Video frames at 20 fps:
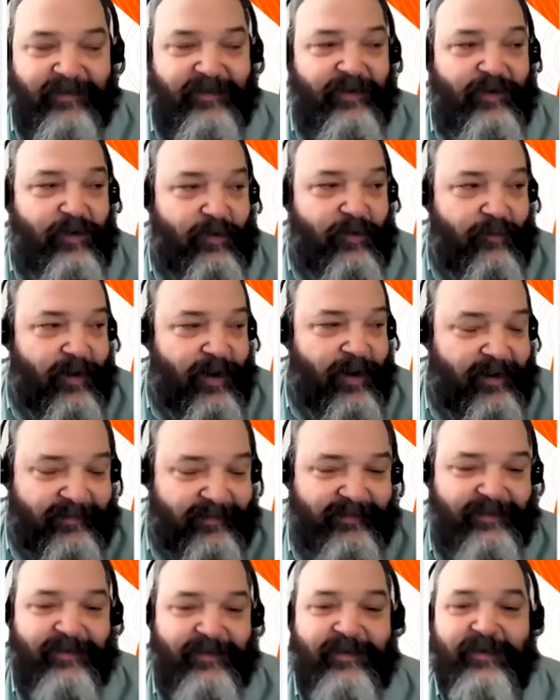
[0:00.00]

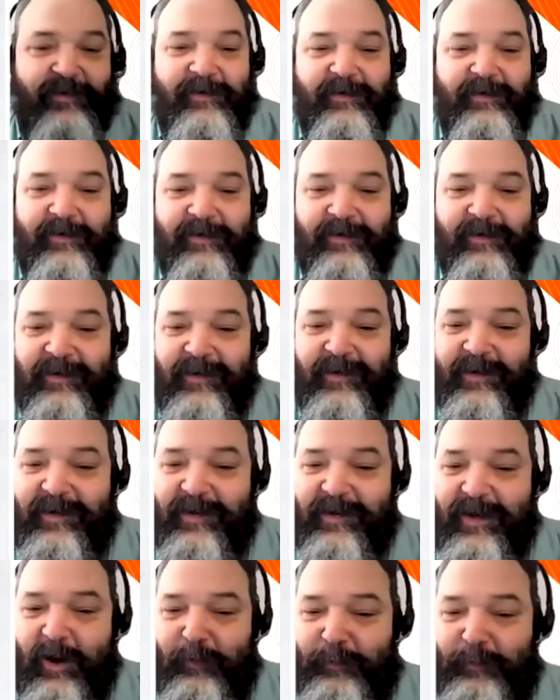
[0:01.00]
correct
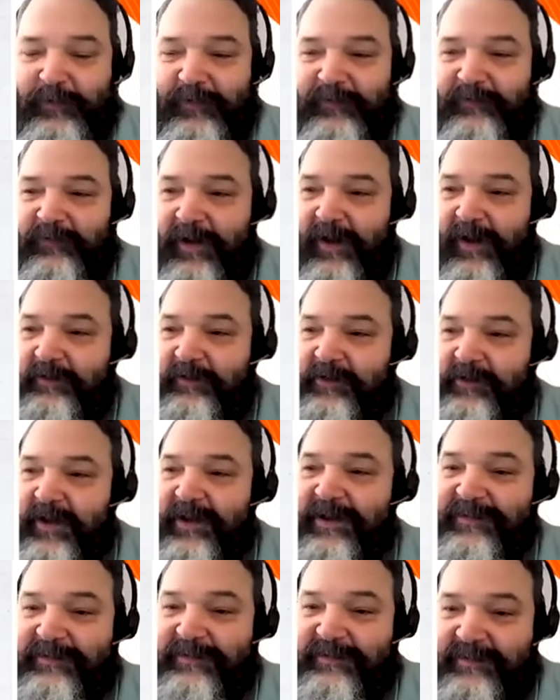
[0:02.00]
output files.
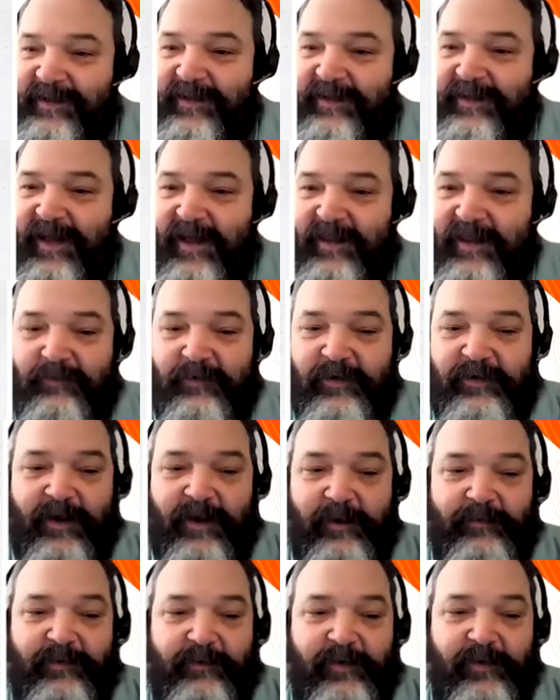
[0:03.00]
Say that 3
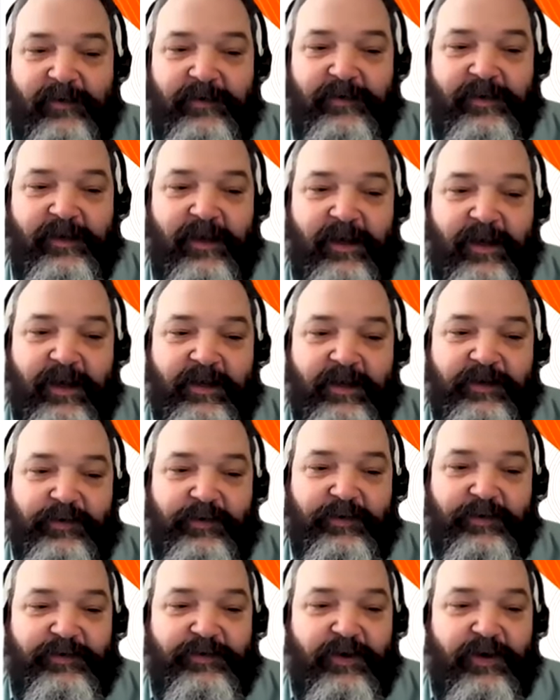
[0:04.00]
times quickly.
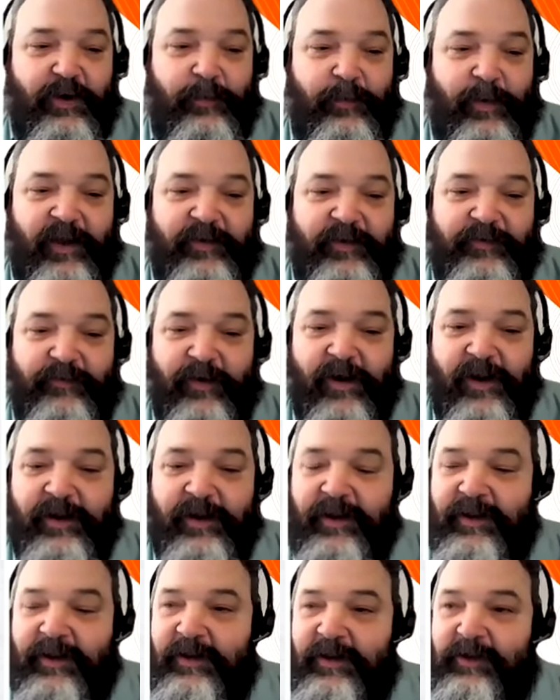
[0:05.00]
So ensure your bots run
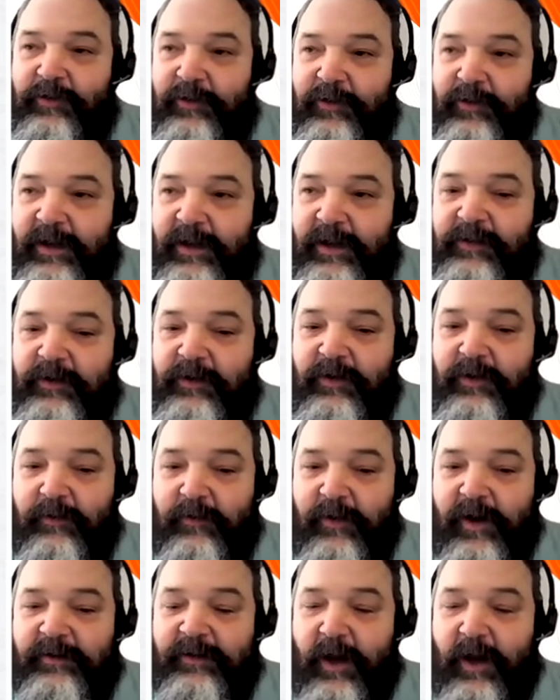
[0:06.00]
and then create the
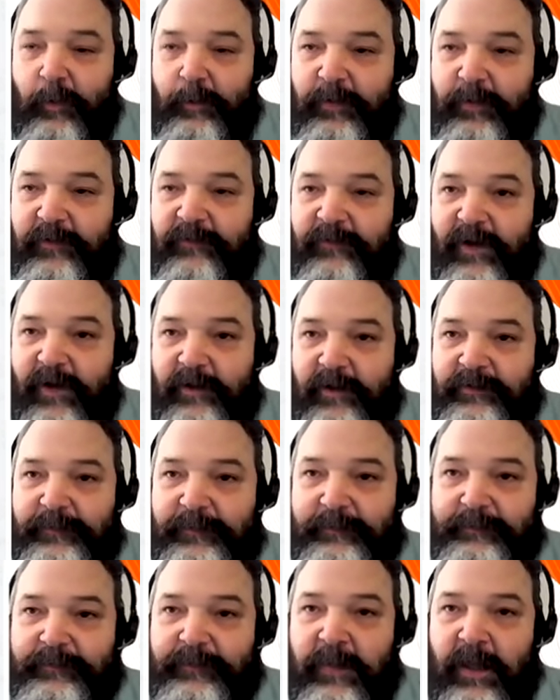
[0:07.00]
correct output
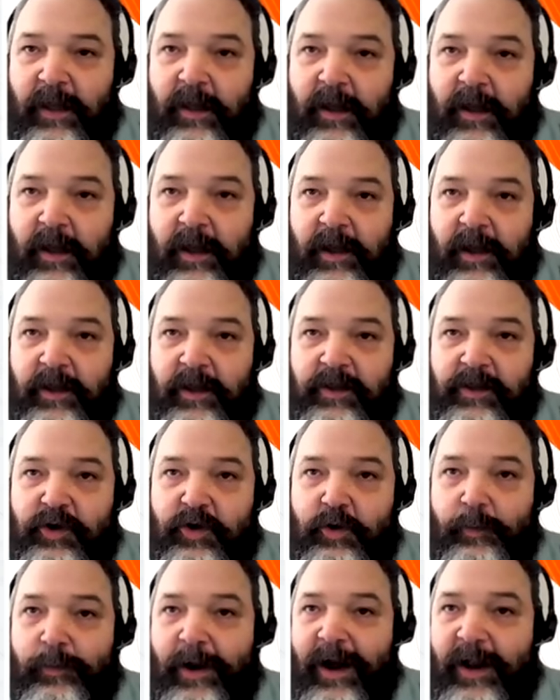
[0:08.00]
files.
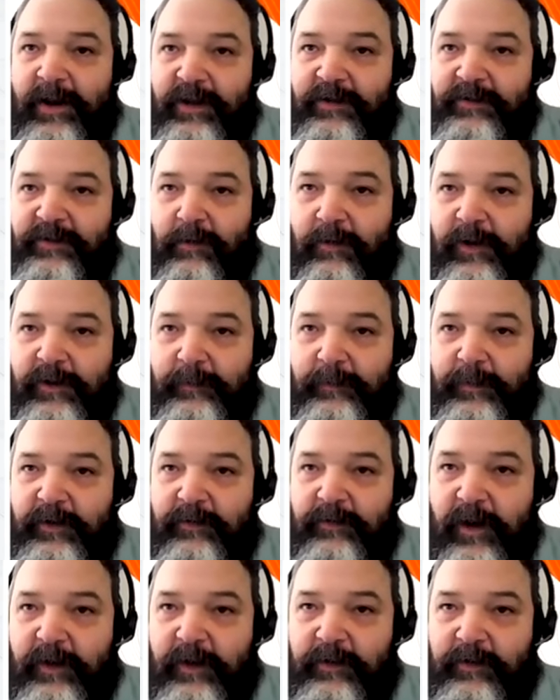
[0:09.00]
Your bot is going to be
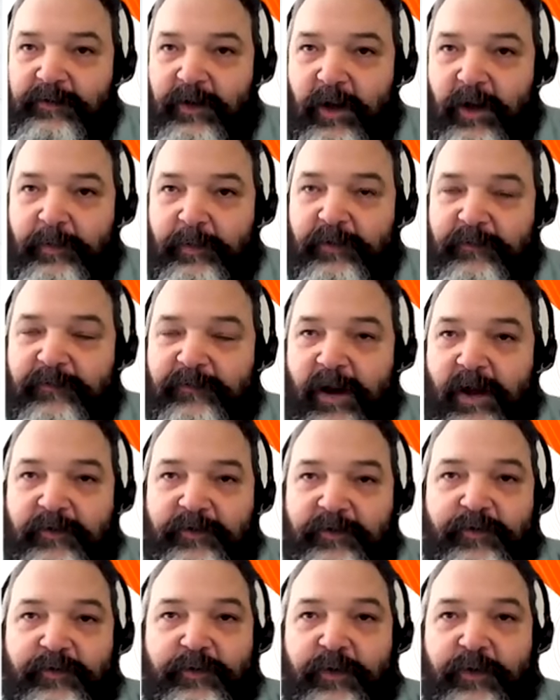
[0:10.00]
creating those output
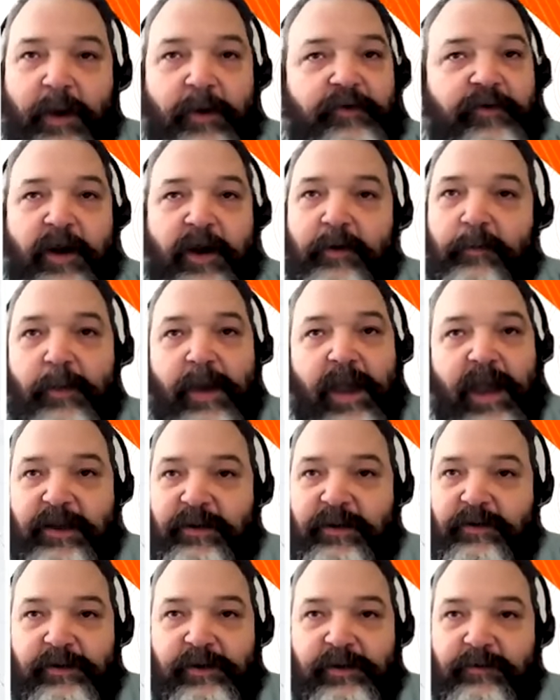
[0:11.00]
files. Do not try to
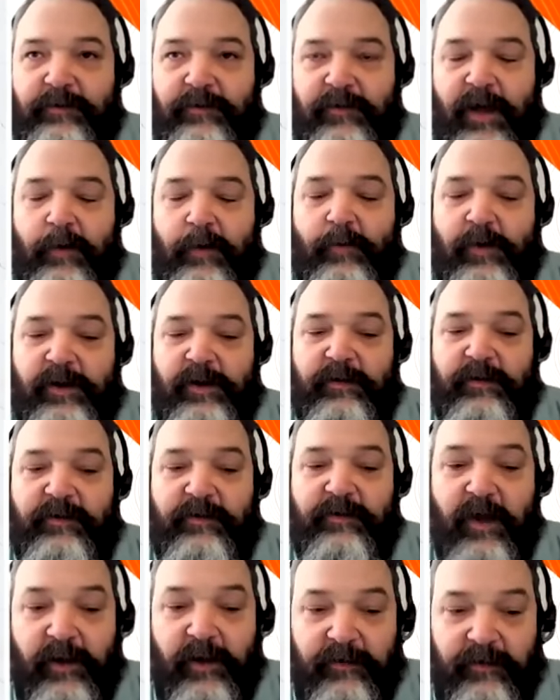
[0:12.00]
manually do that. We can
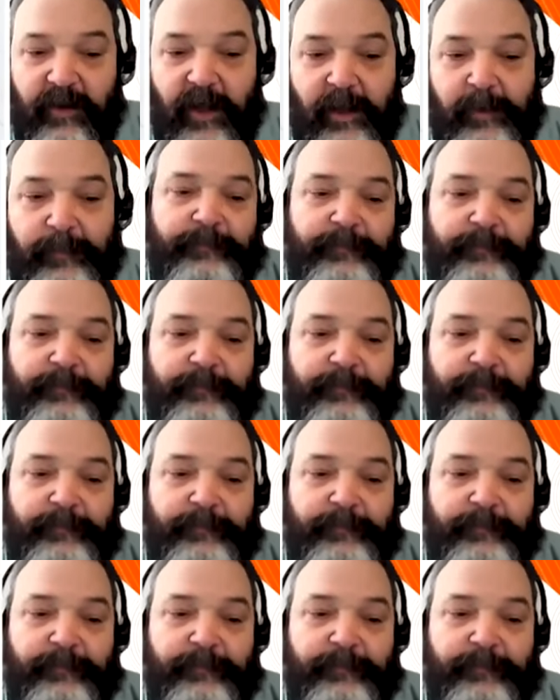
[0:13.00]
detect that.